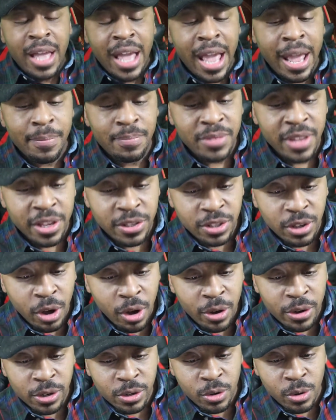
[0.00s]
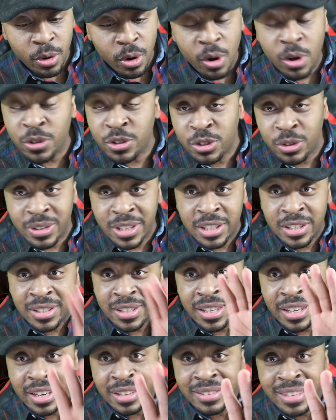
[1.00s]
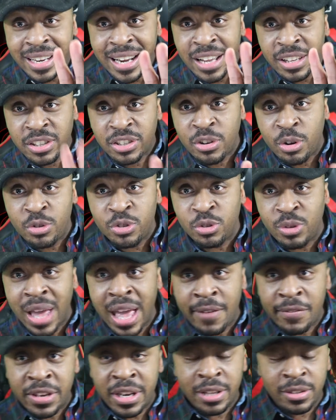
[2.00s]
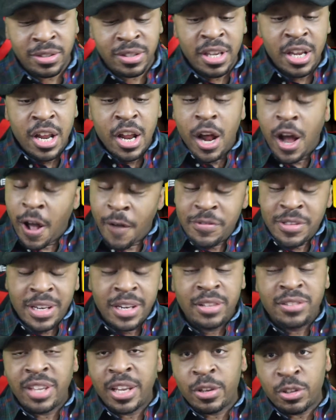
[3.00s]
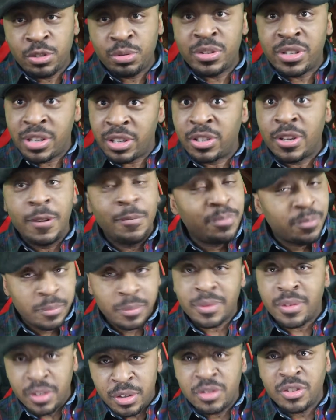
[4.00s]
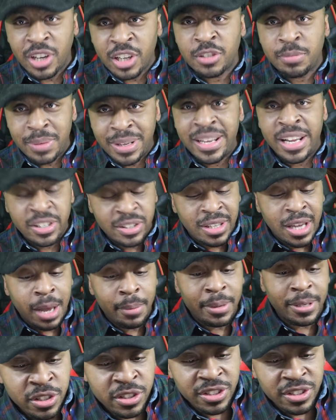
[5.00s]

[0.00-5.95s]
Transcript: And this article also, this is another thing that shows you evidence of the Nintendo Switch's Trust me, it's coming.